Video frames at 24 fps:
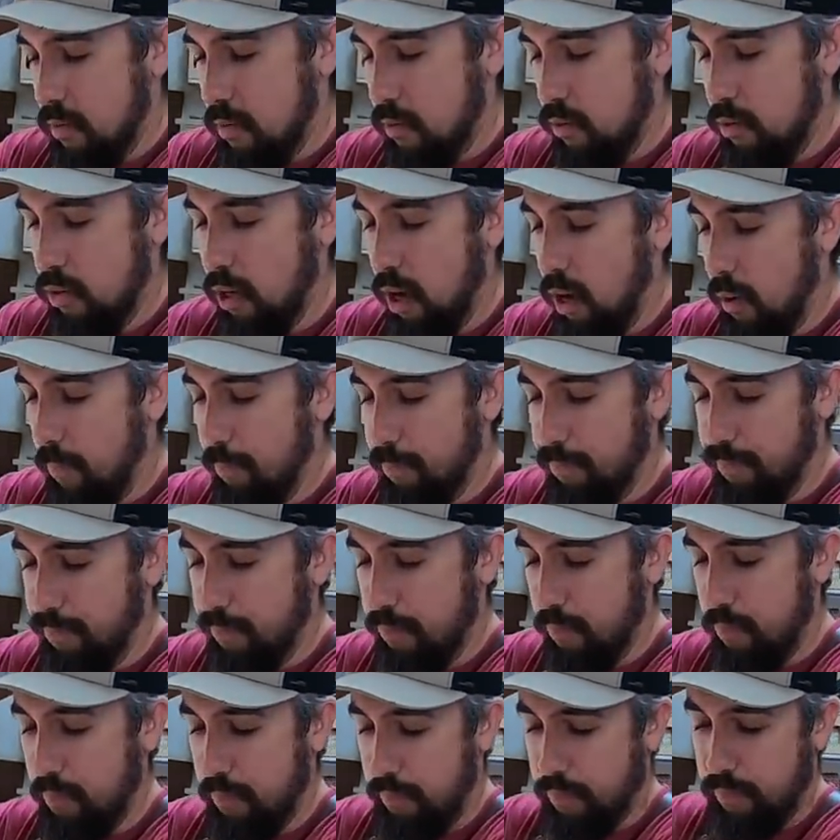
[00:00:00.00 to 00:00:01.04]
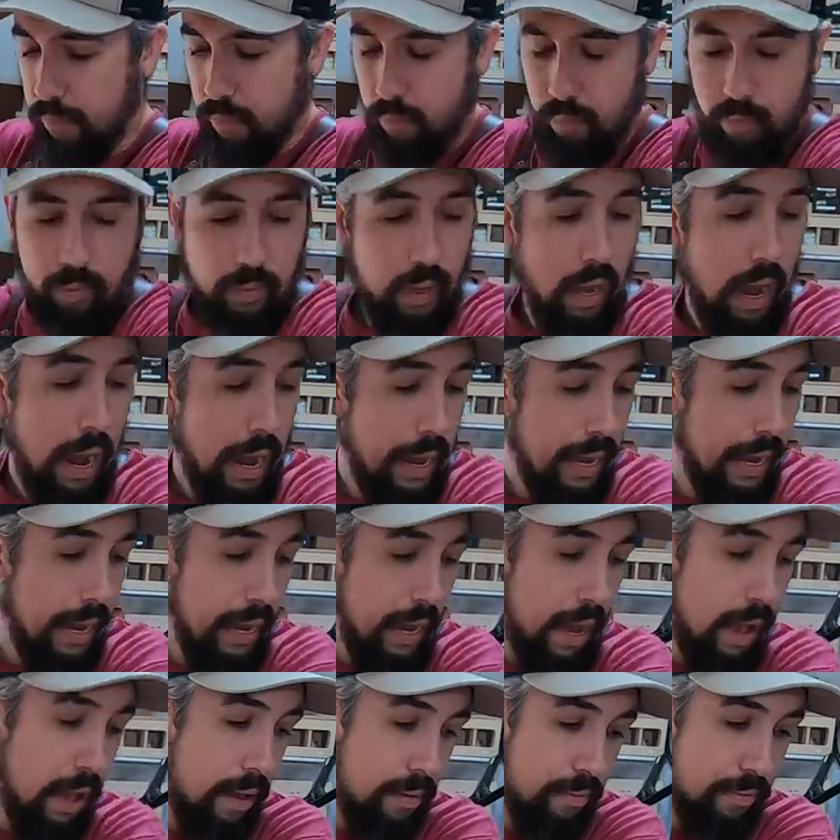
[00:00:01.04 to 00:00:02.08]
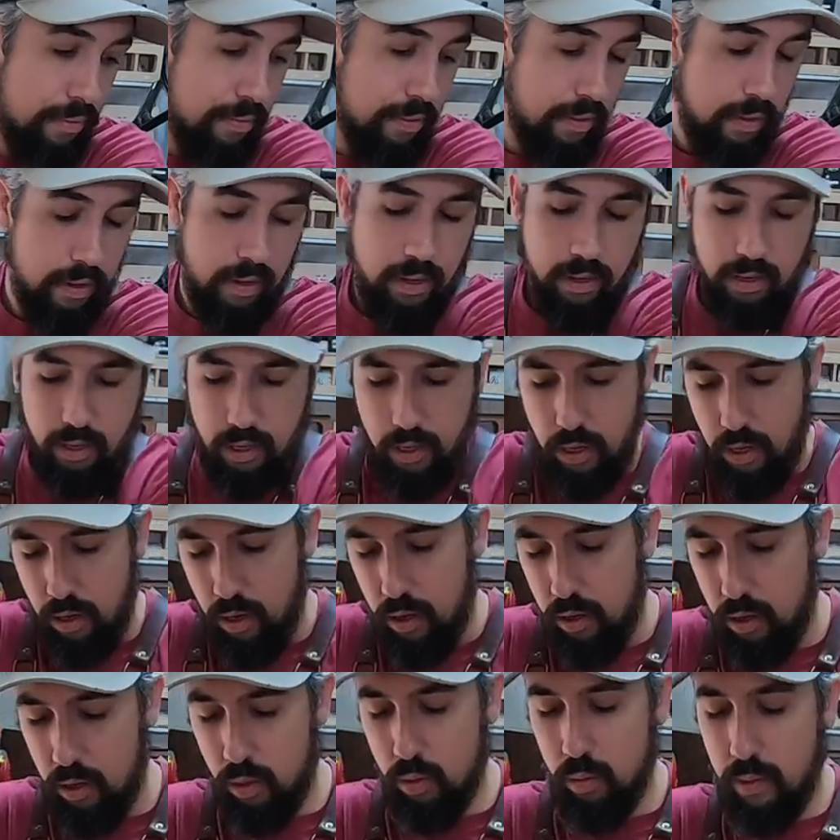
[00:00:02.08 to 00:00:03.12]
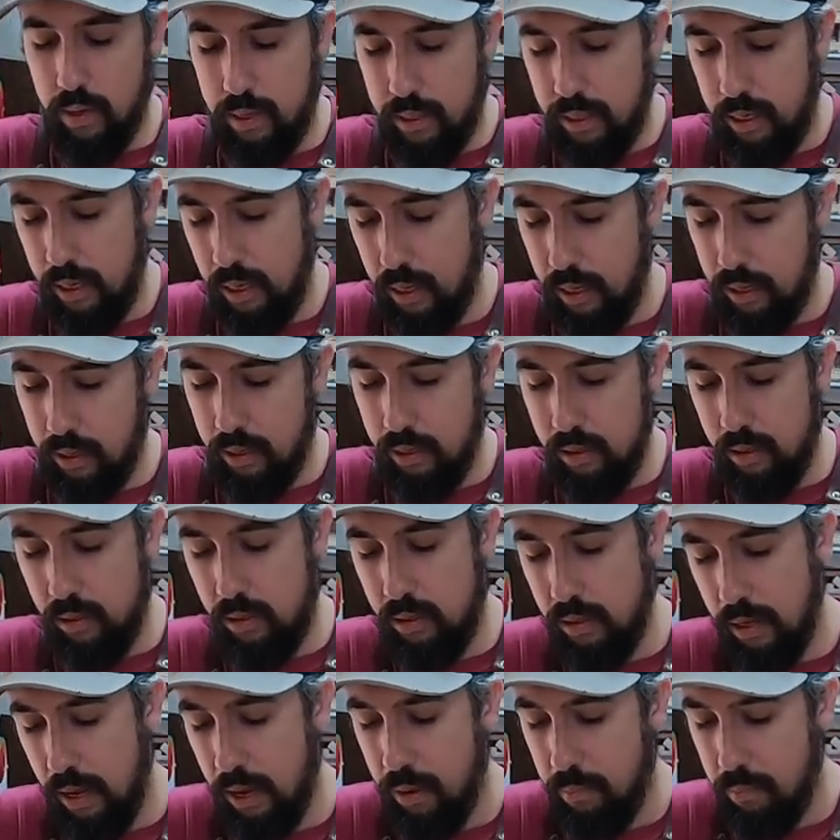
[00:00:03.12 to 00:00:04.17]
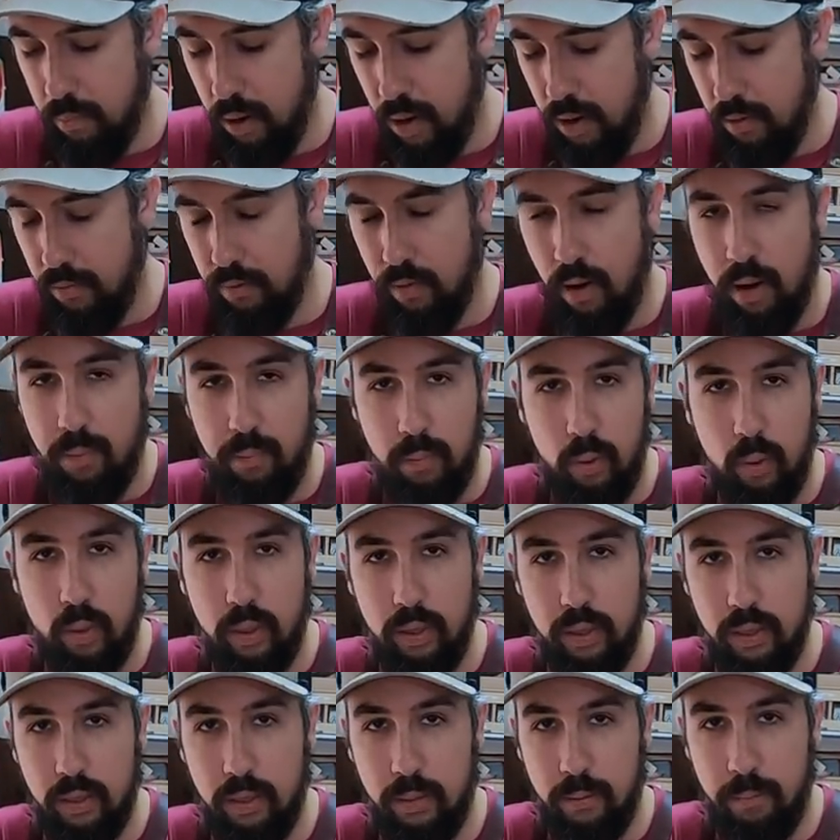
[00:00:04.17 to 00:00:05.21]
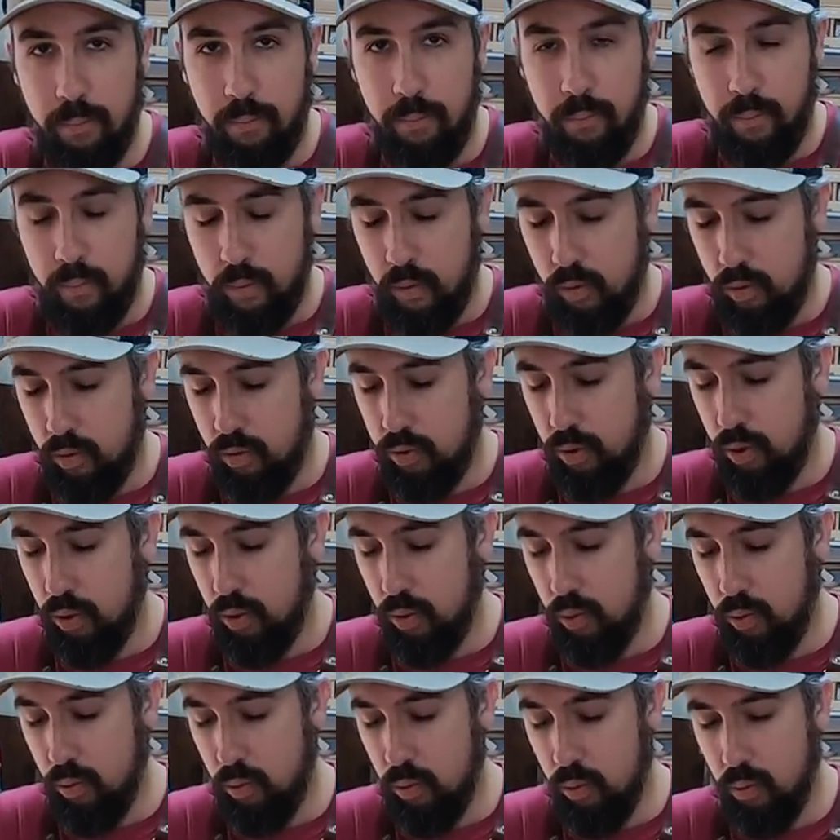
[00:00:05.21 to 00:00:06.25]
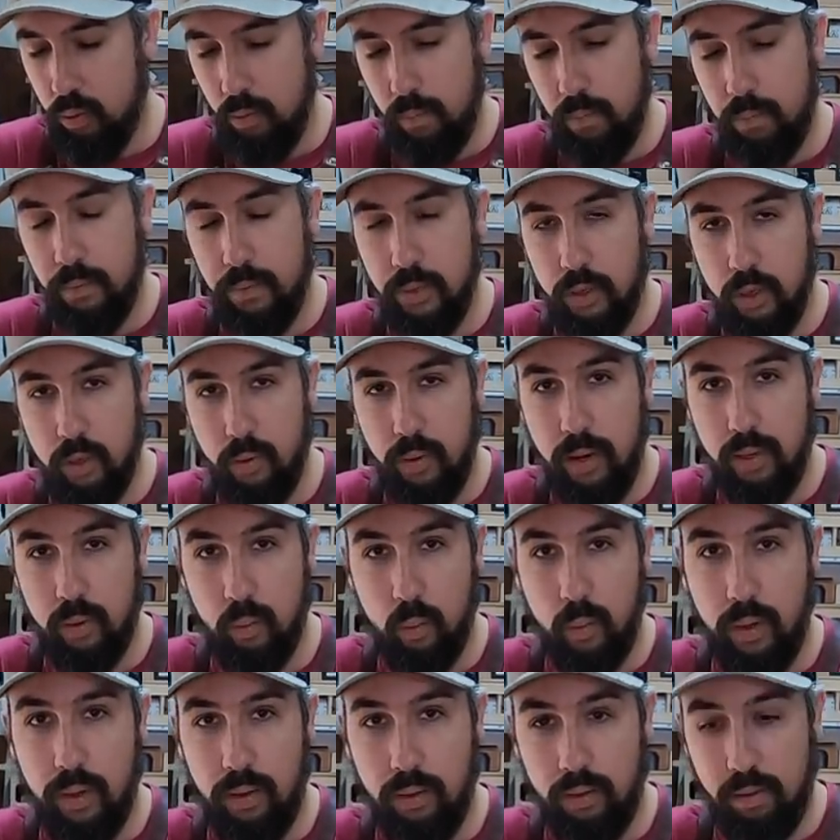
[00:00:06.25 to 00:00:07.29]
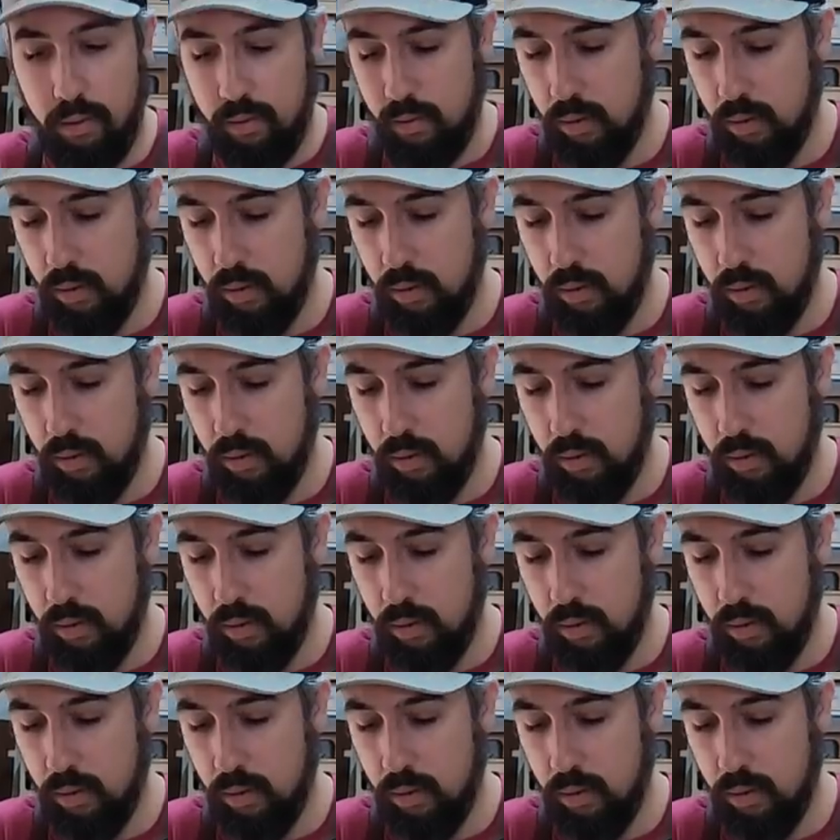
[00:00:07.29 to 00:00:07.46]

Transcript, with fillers: So I have already set my fretboard to the correct width.